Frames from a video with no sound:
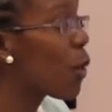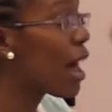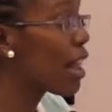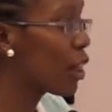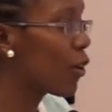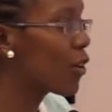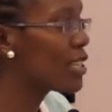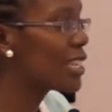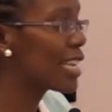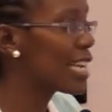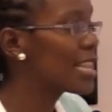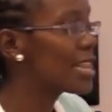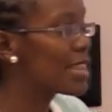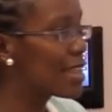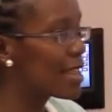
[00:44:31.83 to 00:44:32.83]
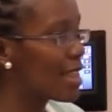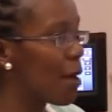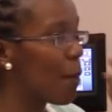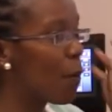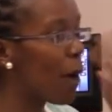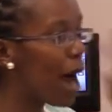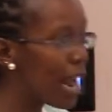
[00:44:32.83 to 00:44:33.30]
were lost in
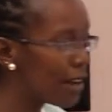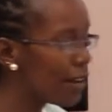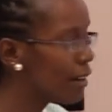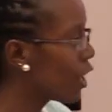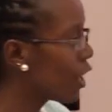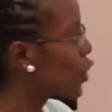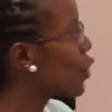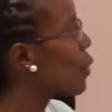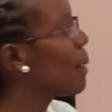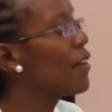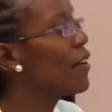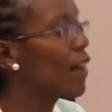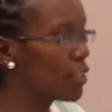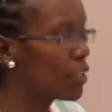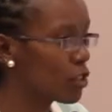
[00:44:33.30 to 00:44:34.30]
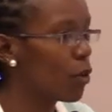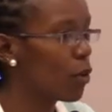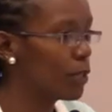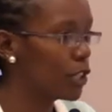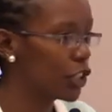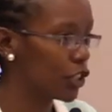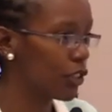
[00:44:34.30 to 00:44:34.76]
the one Human Rights
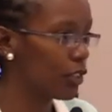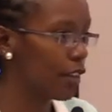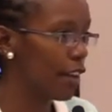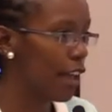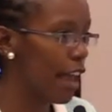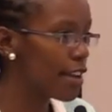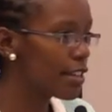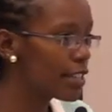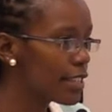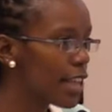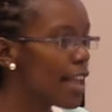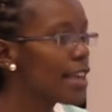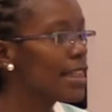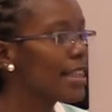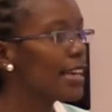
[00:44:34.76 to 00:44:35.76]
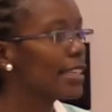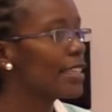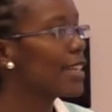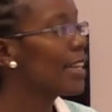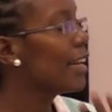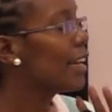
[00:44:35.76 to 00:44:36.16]
Commission, and saying that,